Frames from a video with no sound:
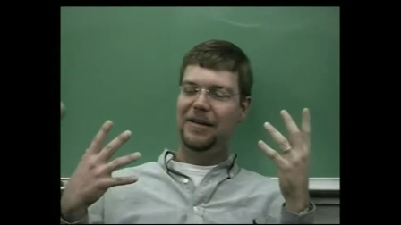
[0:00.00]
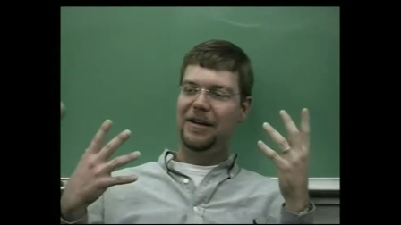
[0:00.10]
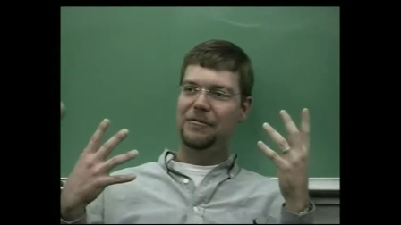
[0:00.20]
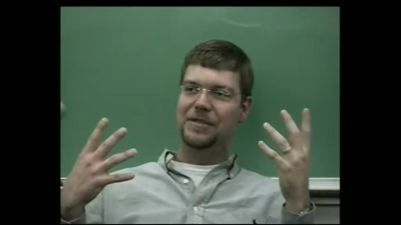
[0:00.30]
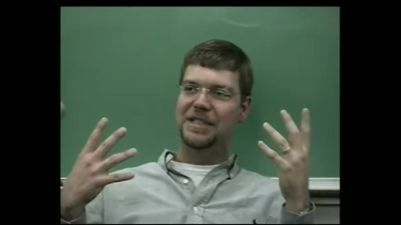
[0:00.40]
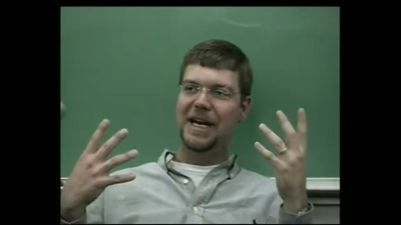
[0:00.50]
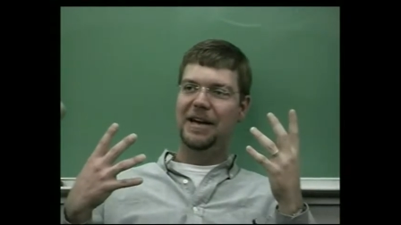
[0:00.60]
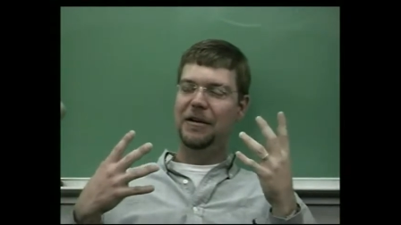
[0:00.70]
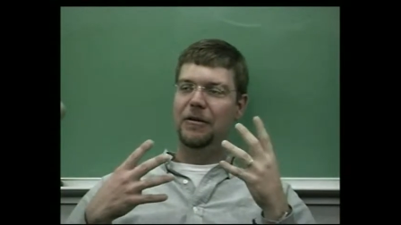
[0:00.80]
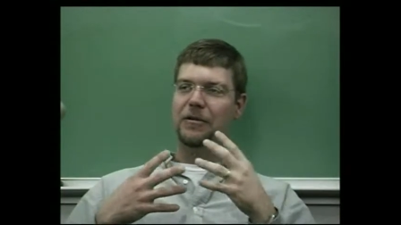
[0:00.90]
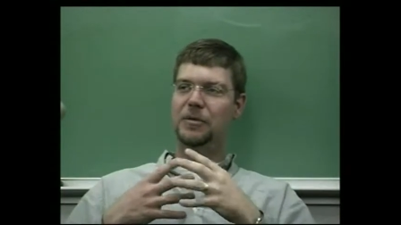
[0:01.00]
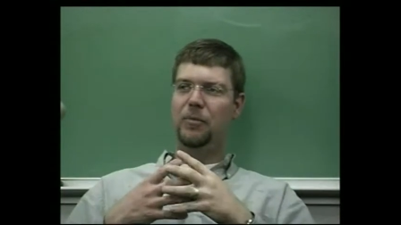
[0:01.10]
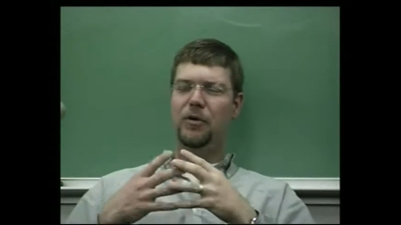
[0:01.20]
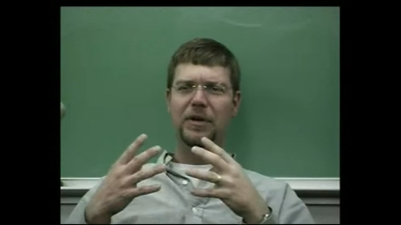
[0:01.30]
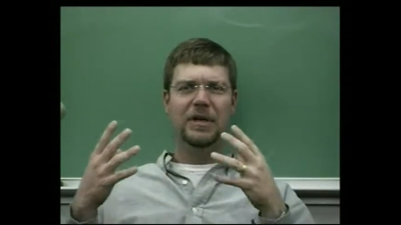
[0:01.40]
He was standing there. It was
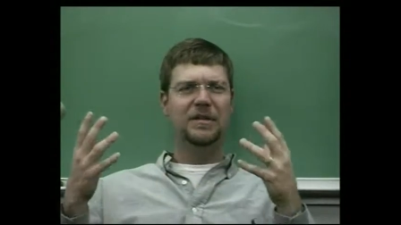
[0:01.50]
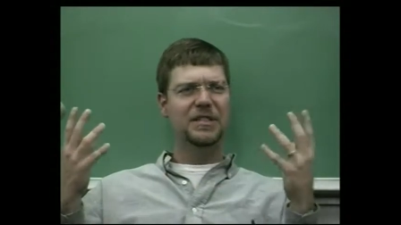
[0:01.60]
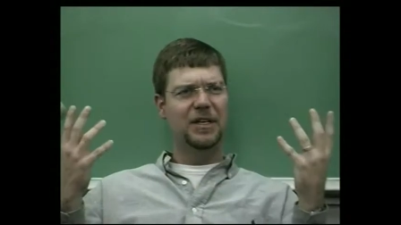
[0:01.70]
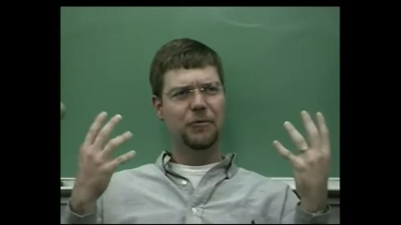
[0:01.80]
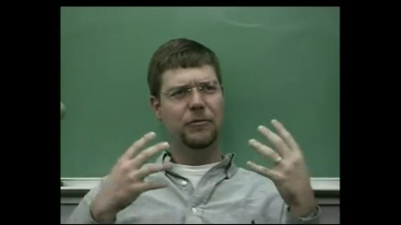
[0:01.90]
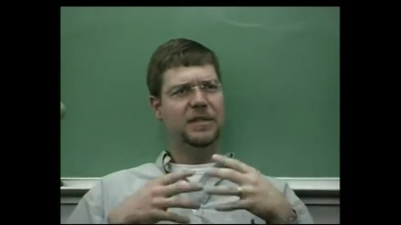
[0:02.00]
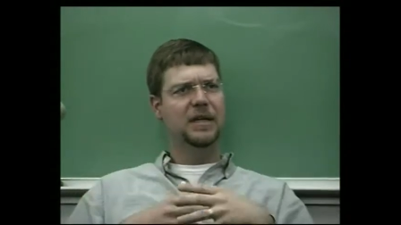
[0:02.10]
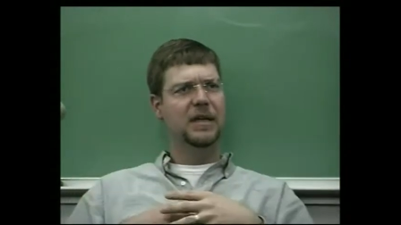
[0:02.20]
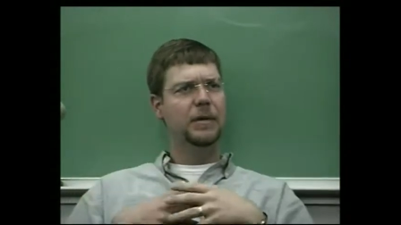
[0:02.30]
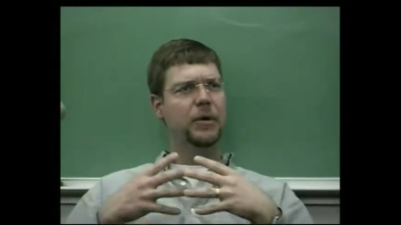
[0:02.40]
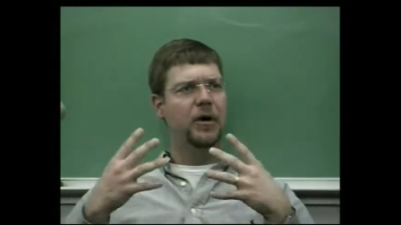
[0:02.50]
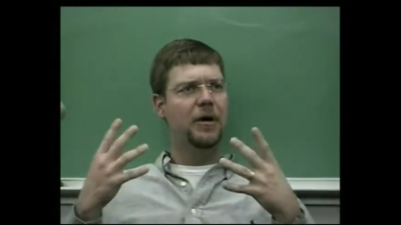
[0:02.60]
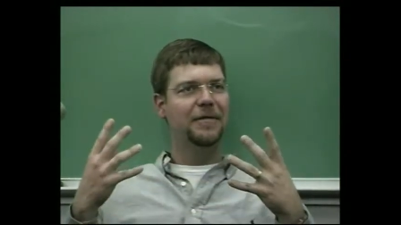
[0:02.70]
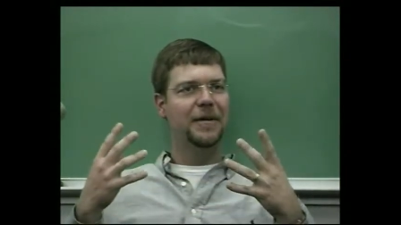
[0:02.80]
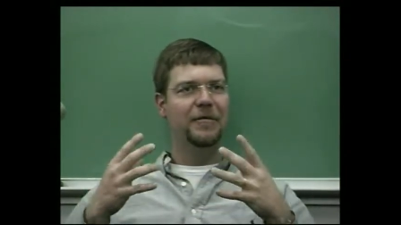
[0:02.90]
brilliant. The sun was gleaming
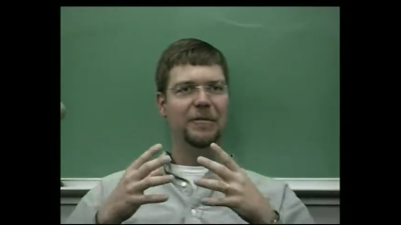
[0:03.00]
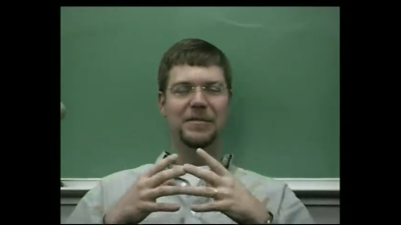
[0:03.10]
off of him.